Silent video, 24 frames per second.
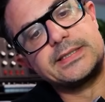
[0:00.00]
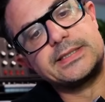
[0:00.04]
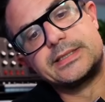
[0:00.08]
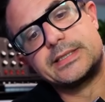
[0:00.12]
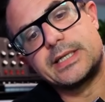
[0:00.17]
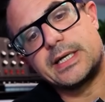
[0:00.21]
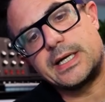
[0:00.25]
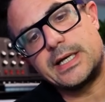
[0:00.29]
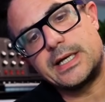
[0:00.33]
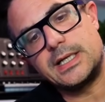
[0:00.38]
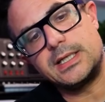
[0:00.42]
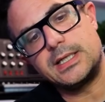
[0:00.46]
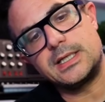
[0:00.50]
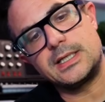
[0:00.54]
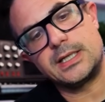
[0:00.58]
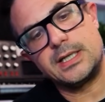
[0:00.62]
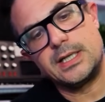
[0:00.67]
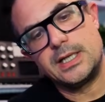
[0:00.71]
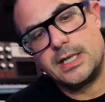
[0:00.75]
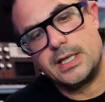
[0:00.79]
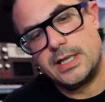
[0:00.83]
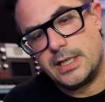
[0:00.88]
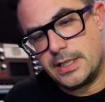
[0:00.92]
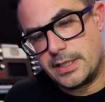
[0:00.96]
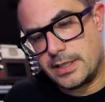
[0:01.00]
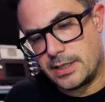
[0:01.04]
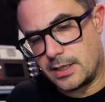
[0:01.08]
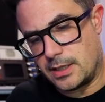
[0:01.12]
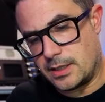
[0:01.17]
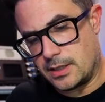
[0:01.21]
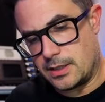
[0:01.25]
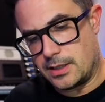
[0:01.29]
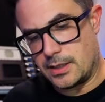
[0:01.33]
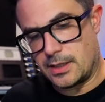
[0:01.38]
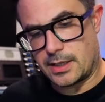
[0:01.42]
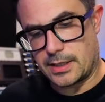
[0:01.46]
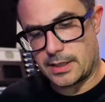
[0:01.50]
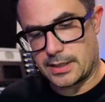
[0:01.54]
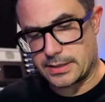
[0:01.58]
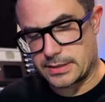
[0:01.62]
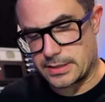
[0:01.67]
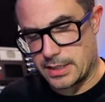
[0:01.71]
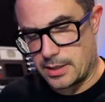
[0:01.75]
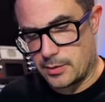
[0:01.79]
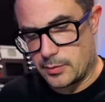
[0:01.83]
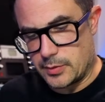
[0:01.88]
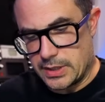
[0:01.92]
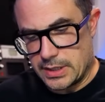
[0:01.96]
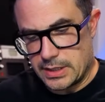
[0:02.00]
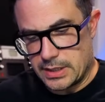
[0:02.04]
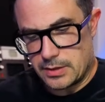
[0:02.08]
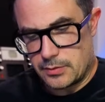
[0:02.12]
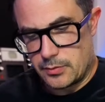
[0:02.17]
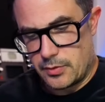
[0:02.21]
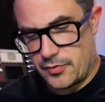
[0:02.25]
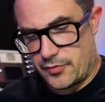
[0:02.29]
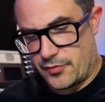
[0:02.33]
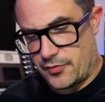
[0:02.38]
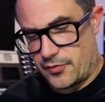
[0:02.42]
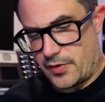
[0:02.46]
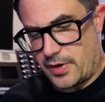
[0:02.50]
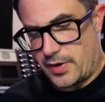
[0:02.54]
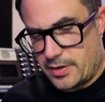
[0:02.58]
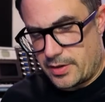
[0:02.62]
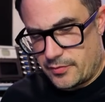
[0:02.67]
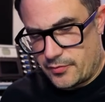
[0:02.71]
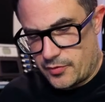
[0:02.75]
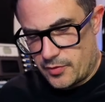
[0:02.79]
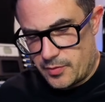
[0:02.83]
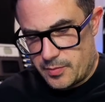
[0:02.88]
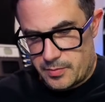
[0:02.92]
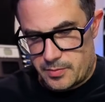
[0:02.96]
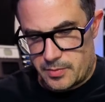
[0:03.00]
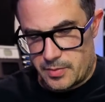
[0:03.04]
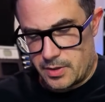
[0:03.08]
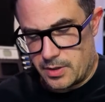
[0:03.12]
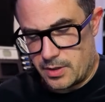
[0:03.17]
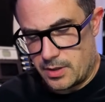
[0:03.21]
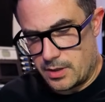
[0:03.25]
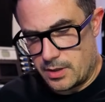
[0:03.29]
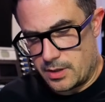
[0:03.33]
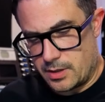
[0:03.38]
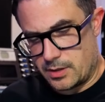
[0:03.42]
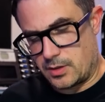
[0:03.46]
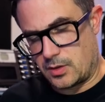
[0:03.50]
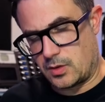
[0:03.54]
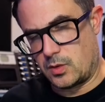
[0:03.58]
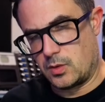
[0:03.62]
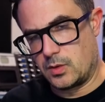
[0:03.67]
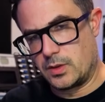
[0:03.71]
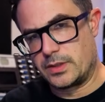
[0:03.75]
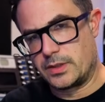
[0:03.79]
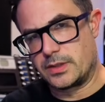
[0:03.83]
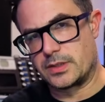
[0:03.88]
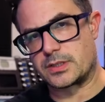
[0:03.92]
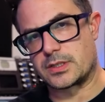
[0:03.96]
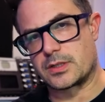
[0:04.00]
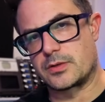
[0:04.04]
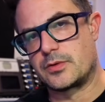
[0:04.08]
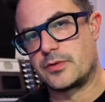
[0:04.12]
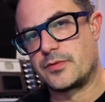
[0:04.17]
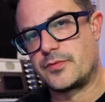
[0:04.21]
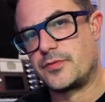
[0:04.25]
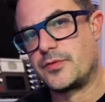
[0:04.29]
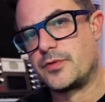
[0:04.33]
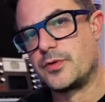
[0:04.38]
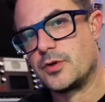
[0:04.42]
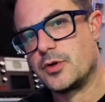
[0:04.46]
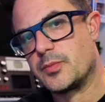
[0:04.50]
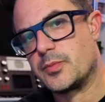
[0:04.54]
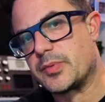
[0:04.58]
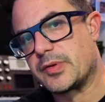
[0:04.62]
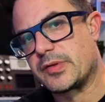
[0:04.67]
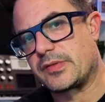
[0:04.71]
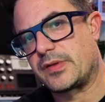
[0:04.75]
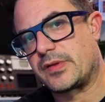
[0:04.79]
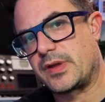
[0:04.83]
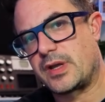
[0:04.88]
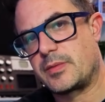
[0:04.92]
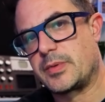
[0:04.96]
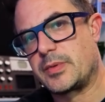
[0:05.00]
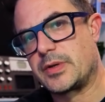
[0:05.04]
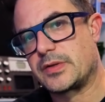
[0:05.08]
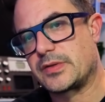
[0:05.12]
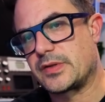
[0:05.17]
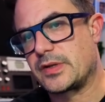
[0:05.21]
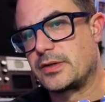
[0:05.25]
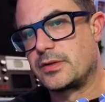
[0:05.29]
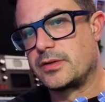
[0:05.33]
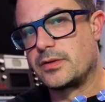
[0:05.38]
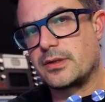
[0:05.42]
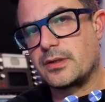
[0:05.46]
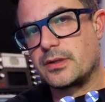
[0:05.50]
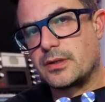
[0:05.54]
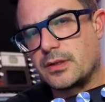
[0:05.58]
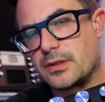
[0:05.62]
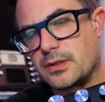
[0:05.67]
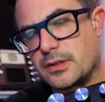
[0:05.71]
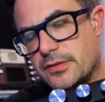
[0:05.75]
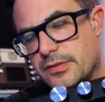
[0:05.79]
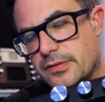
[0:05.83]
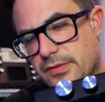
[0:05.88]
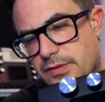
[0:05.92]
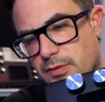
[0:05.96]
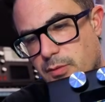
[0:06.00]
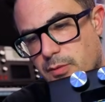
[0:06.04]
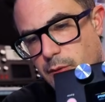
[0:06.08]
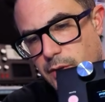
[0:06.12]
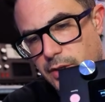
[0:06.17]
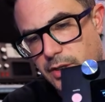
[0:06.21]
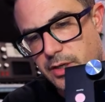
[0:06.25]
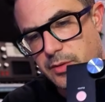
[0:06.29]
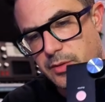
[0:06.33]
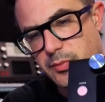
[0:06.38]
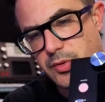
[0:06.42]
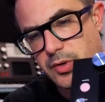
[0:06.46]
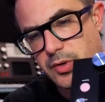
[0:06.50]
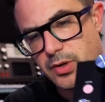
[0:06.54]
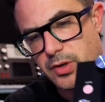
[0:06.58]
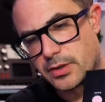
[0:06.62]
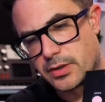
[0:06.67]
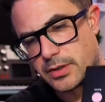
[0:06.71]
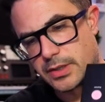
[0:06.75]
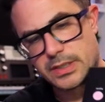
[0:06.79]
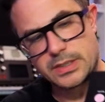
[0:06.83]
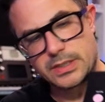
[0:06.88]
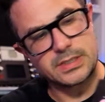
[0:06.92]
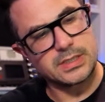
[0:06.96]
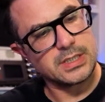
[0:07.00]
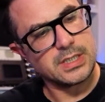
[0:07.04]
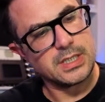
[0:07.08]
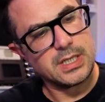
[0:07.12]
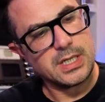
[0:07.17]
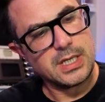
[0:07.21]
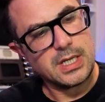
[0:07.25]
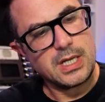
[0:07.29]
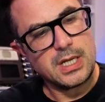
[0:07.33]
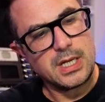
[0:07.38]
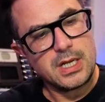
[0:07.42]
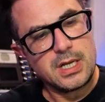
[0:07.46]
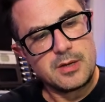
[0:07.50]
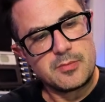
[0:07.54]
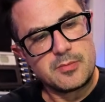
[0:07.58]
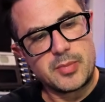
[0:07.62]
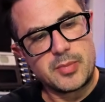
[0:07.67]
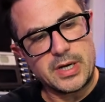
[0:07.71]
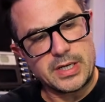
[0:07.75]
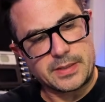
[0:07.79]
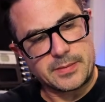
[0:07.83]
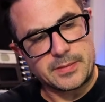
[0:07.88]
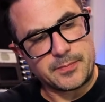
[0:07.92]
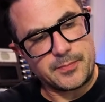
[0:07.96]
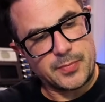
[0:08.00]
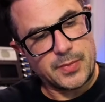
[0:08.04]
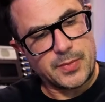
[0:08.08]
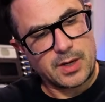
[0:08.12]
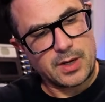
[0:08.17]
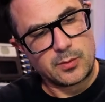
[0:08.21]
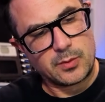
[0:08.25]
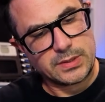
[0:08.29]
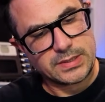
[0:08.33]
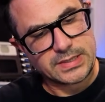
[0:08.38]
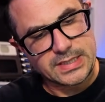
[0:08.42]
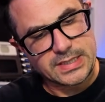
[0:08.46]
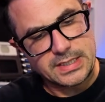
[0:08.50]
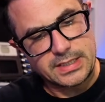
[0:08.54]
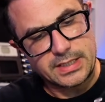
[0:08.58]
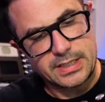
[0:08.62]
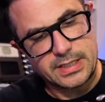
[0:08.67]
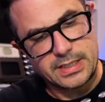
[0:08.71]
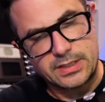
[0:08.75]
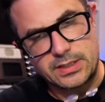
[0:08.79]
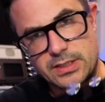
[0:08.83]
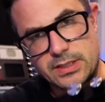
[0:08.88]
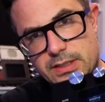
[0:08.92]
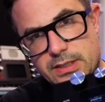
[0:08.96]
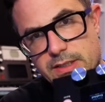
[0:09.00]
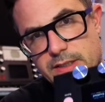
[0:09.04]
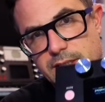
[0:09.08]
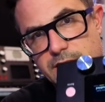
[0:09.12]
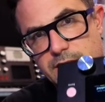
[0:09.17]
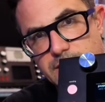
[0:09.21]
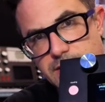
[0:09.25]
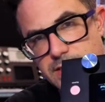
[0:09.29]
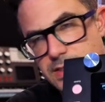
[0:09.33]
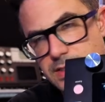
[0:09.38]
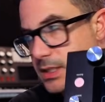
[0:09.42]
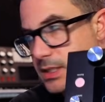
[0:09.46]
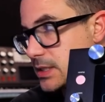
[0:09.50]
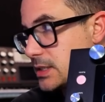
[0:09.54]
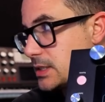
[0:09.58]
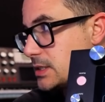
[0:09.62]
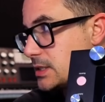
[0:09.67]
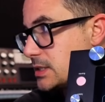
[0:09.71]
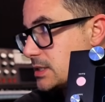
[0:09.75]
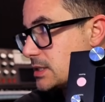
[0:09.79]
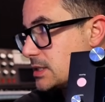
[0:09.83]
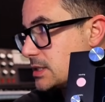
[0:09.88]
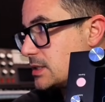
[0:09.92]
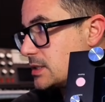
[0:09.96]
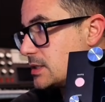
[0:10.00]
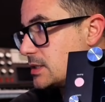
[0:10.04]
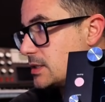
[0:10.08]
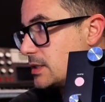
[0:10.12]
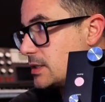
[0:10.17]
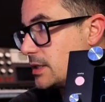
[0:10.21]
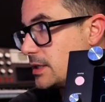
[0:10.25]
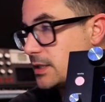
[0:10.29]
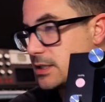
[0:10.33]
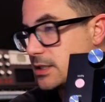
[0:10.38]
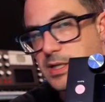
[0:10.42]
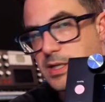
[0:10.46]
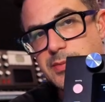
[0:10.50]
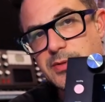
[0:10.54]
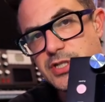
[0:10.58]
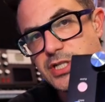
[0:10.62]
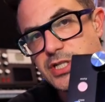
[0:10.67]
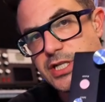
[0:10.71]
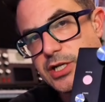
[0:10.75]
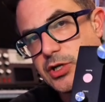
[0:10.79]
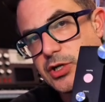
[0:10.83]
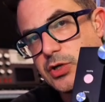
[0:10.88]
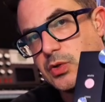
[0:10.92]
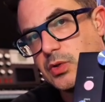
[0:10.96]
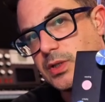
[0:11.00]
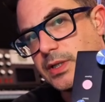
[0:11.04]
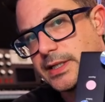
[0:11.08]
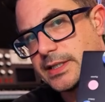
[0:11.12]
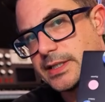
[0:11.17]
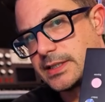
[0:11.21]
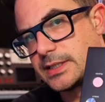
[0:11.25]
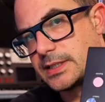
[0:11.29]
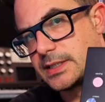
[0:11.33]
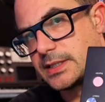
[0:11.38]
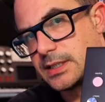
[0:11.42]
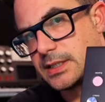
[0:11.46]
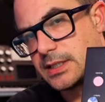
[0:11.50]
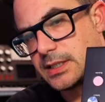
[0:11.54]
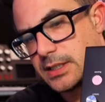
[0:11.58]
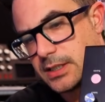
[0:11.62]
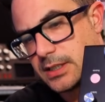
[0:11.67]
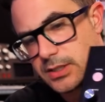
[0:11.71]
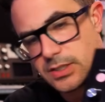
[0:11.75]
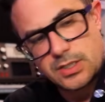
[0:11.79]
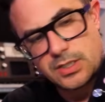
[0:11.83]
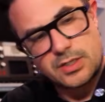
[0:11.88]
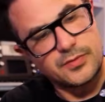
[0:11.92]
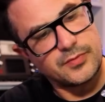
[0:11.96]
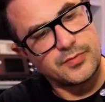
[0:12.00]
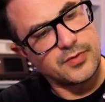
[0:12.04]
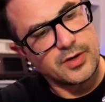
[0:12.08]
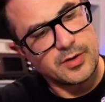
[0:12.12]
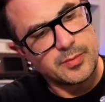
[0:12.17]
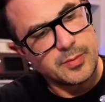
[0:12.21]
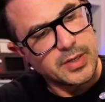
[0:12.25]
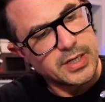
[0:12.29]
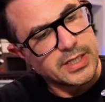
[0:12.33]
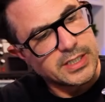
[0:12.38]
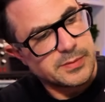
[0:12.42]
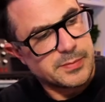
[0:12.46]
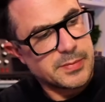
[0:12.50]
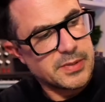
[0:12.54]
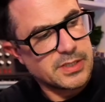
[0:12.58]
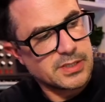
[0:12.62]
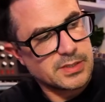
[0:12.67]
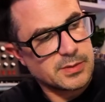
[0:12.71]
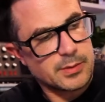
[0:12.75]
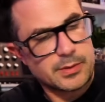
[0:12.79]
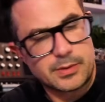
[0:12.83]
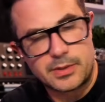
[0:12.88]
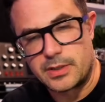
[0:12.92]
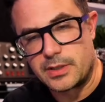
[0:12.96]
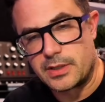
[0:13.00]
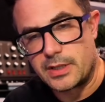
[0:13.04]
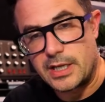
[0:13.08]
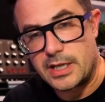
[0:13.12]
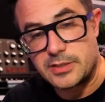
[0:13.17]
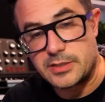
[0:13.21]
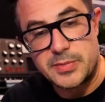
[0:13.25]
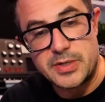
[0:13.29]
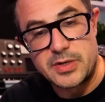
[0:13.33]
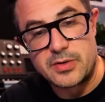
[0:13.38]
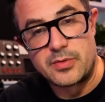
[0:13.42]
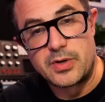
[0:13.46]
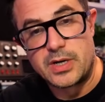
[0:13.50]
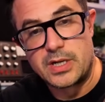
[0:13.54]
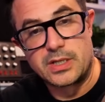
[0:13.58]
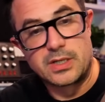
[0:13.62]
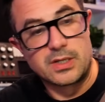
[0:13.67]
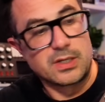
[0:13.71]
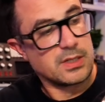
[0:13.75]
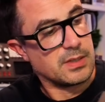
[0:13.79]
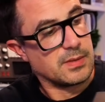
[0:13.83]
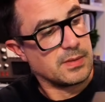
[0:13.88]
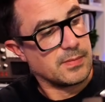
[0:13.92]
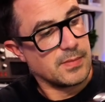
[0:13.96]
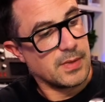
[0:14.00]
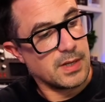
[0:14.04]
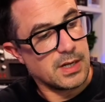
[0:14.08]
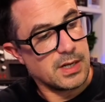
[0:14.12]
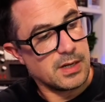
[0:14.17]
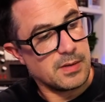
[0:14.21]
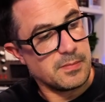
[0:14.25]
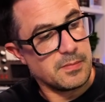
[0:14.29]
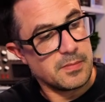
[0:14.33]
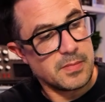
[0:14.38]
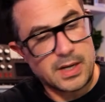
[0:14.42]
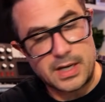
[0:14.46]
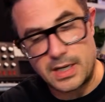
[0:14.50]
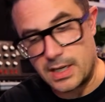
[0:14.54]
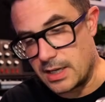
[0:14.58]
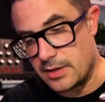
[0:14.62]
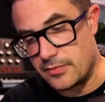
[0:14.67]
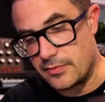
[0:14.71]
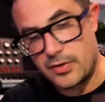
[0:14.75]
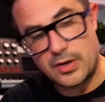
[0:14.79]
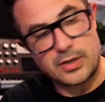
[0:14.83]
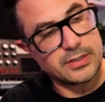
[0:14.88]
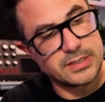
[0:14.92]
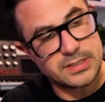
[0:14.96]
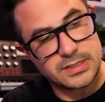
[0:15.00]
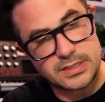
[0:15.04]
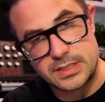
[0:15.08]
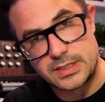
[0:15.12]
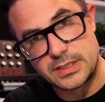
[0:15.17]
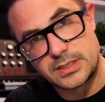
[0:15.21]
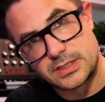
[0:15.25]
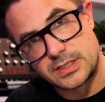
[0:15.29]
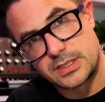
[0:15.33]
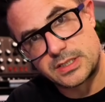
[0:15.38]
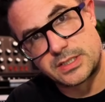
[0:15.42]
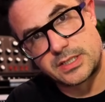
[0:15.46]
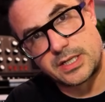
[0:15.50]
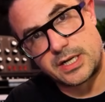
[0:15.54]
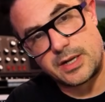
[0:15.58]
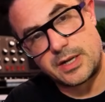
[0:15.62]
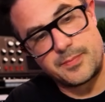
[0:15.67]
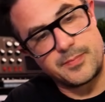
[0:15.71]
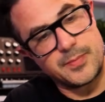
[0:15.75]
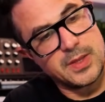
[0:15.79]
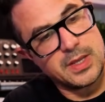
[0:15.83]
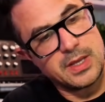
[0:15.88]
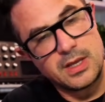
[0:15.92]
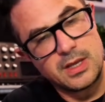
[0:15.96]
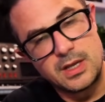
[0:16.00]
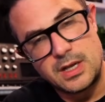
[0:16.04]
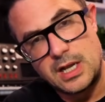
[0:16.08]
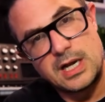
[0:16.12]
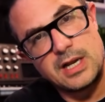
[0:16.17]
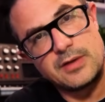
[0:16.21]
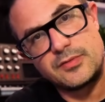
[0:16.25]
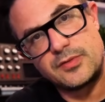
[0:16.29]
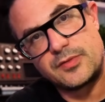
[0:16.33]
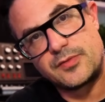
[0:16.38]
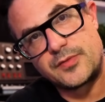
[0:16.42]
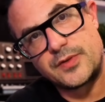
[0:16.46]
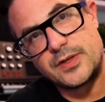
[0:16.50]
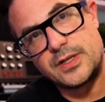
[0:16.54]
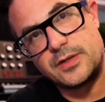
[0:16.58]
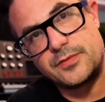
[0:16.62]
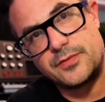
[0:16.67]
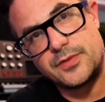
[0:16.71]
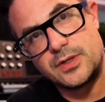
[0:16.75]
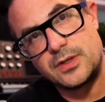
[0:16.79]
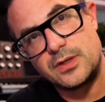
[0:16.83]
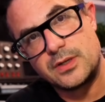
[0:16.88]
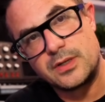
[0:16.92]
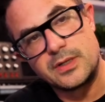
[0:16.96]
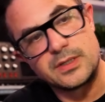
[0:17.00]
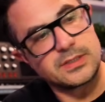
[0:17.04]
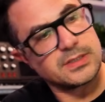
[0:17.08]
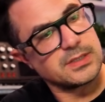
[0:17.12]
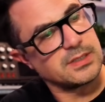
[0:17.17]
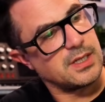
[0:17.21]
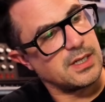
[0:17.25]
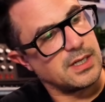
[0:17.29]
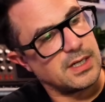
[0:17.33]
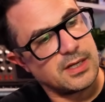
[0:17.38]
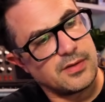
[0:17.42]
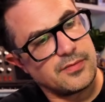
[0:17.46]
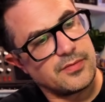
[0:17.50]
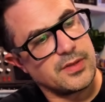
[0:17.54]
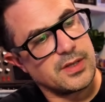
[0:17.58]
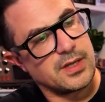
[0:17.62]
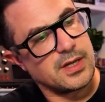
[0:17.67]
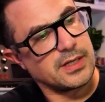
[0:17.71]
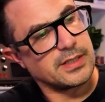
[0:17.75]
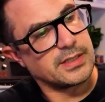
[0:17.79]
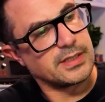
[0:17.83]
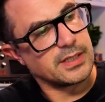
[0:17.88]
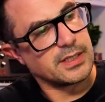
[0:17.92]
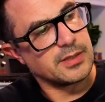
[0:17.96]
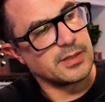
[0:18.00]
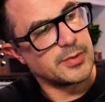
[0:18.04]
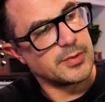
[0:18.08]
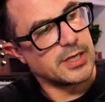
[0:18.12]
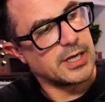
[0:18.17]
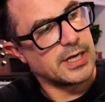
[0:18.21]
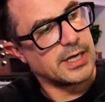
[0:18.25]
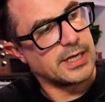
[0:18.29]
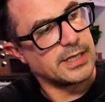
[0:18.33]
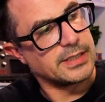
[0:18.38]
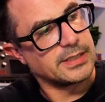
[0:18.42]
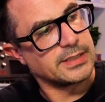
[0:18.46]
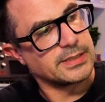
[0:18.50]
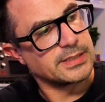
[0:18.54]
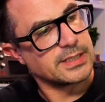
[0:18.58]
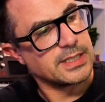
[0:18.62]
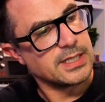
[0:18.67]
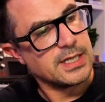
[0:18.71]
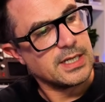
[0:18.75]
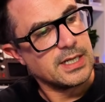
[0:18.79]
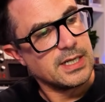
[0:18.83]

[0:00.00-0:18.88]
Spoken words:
Dialr? Now, like I said, I want to refrain from calling this a review per se, because I do think that this is a work in progress, but I will say that I think this is an exceptionally cool idea, and so far my experience with it has been really good. I love how easy it is to set up. I love the feel of the unit. I love the idea behind it.